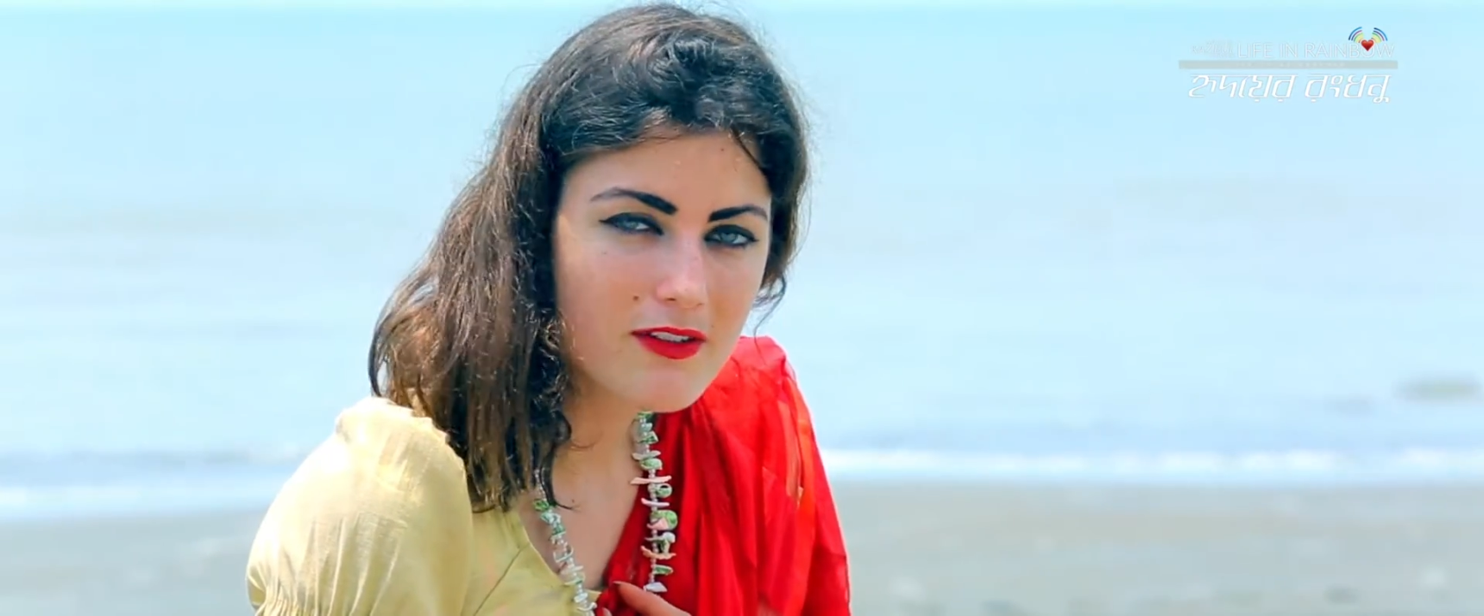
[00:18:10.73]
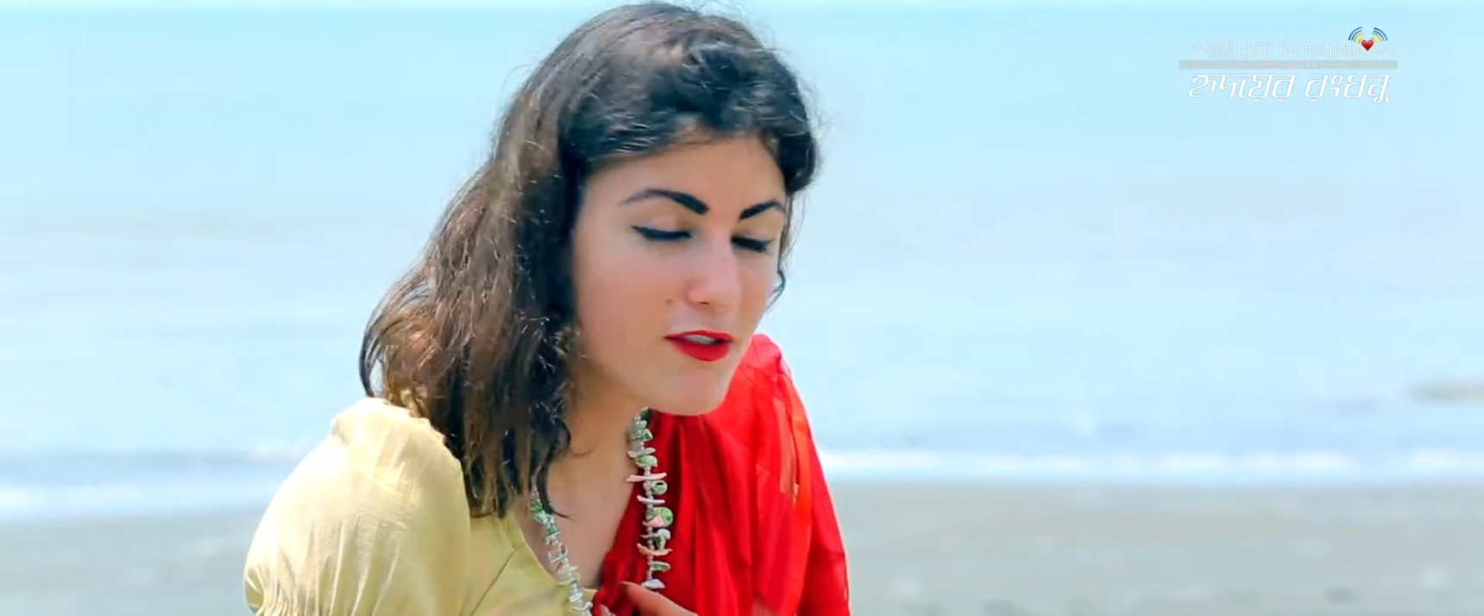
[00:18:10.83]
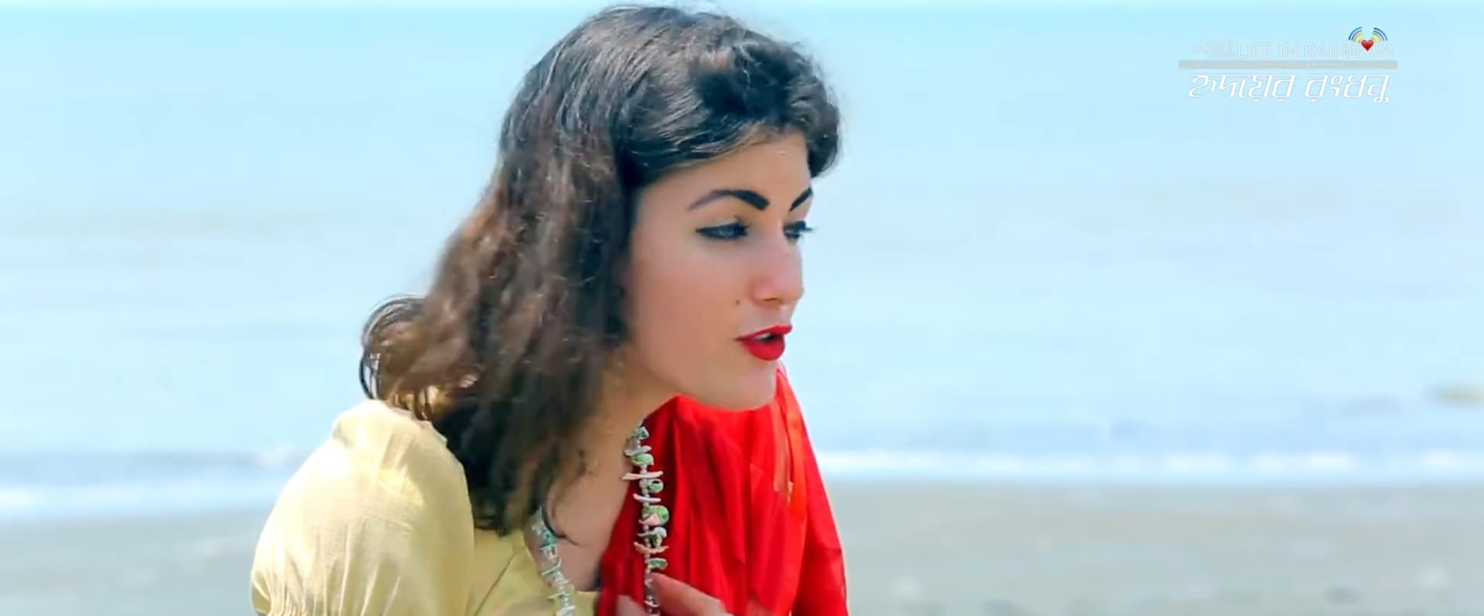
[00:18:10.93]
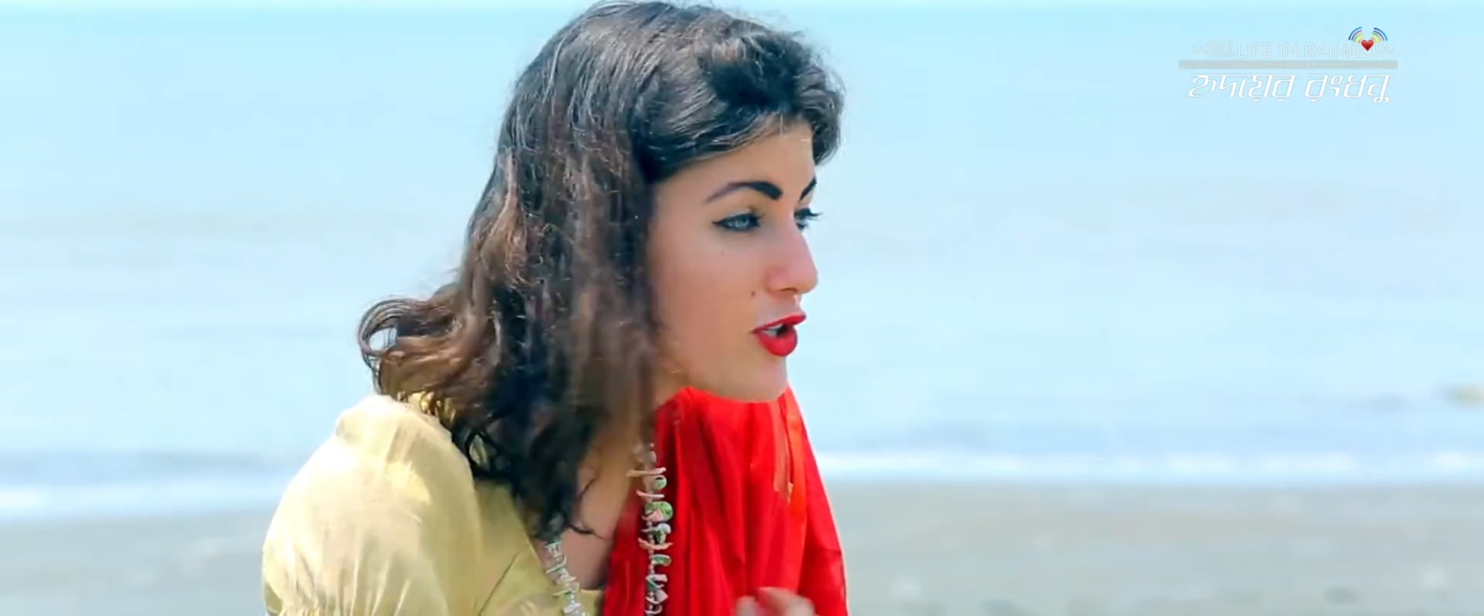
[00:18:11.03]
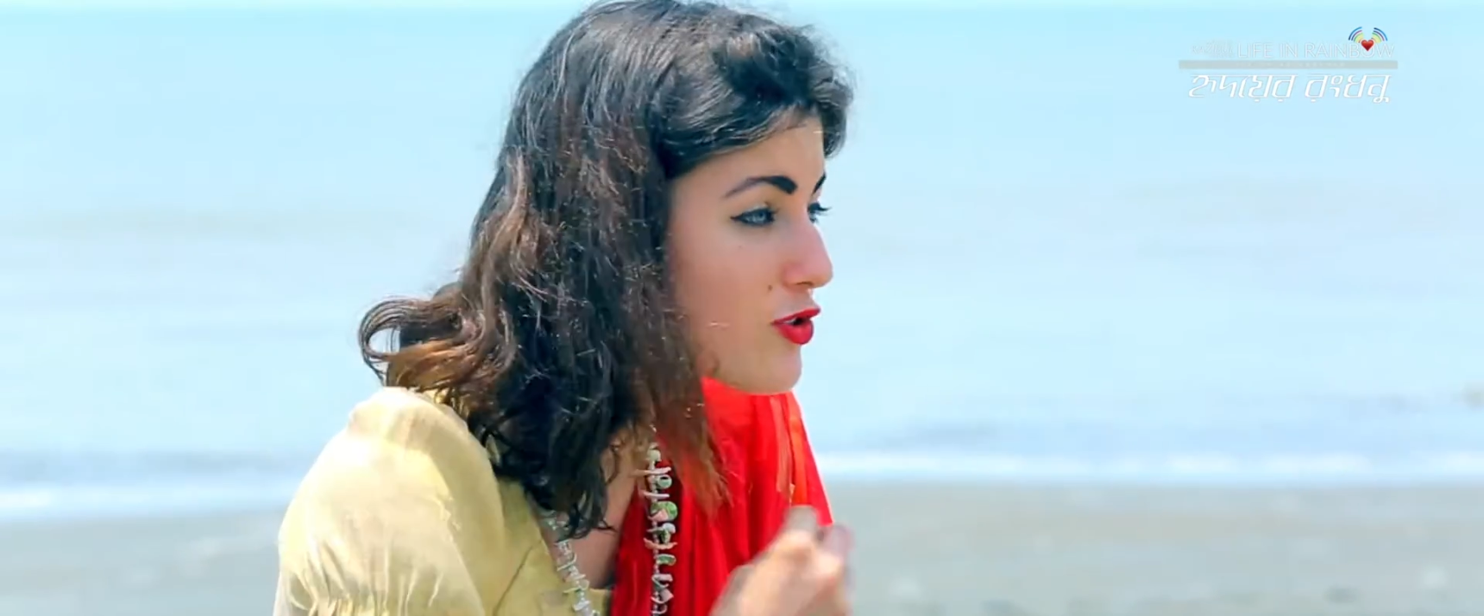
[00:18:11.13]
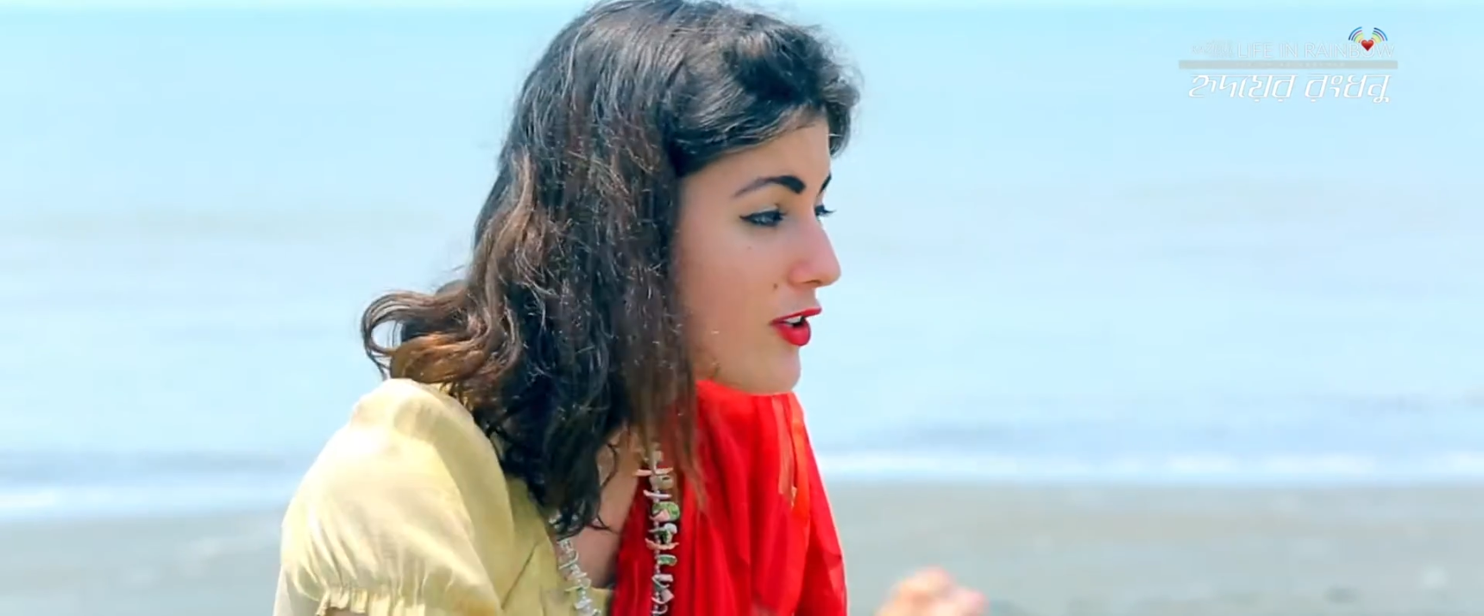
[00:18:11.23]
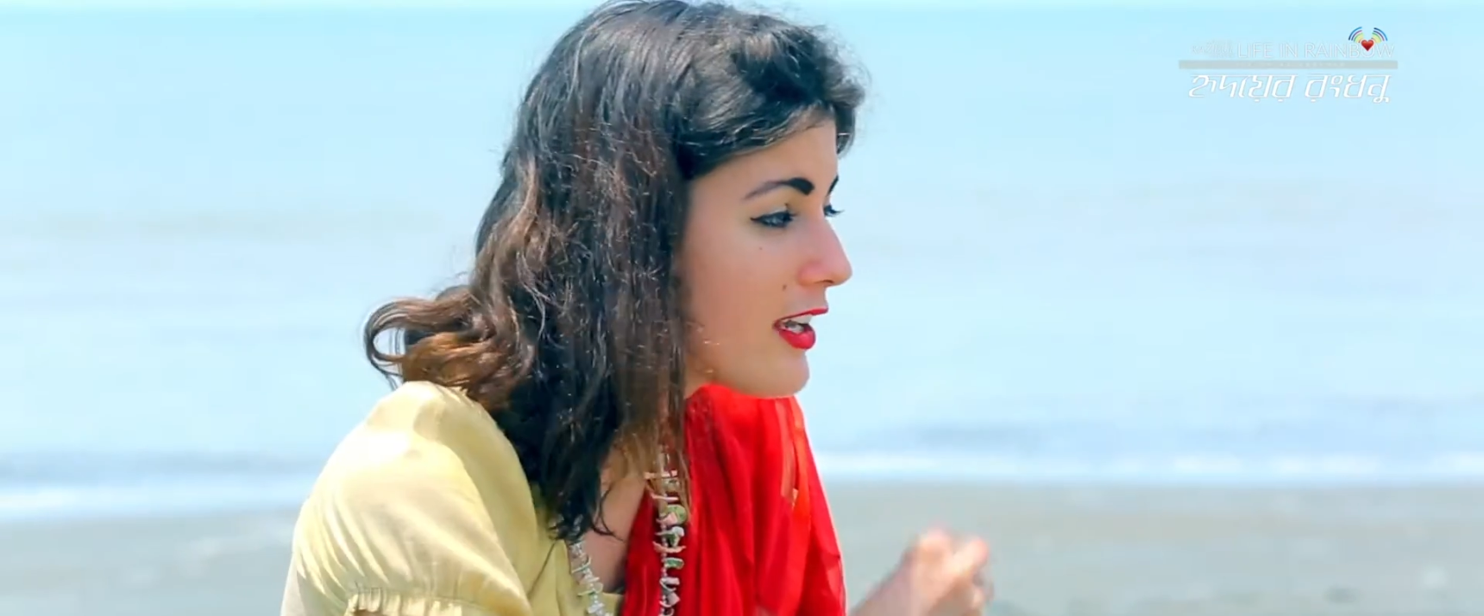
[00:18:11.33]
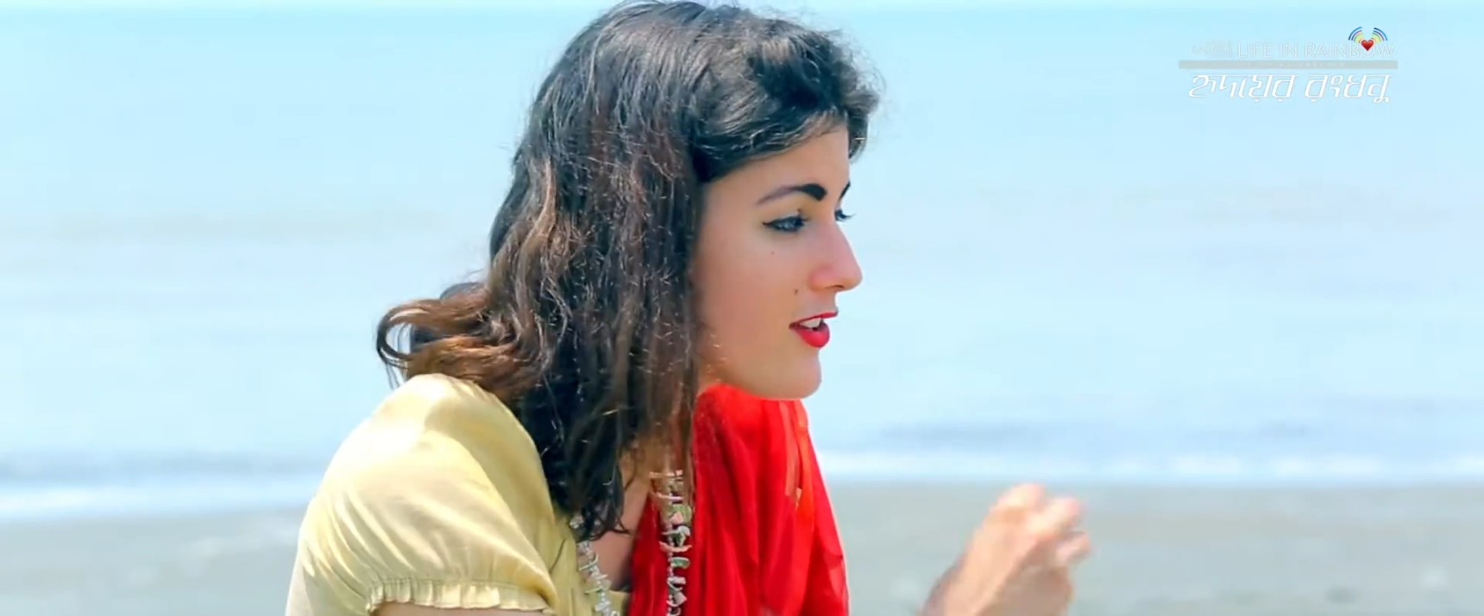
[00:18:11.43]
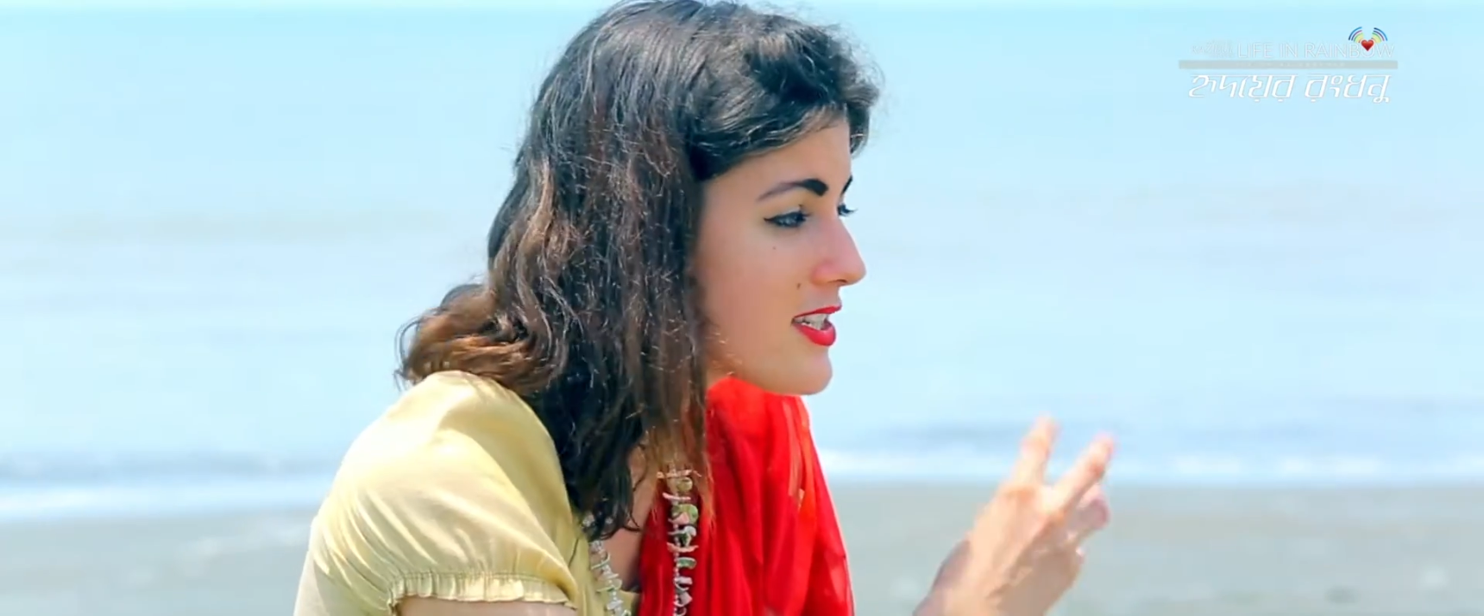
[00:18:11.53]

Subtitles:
We were enjoying every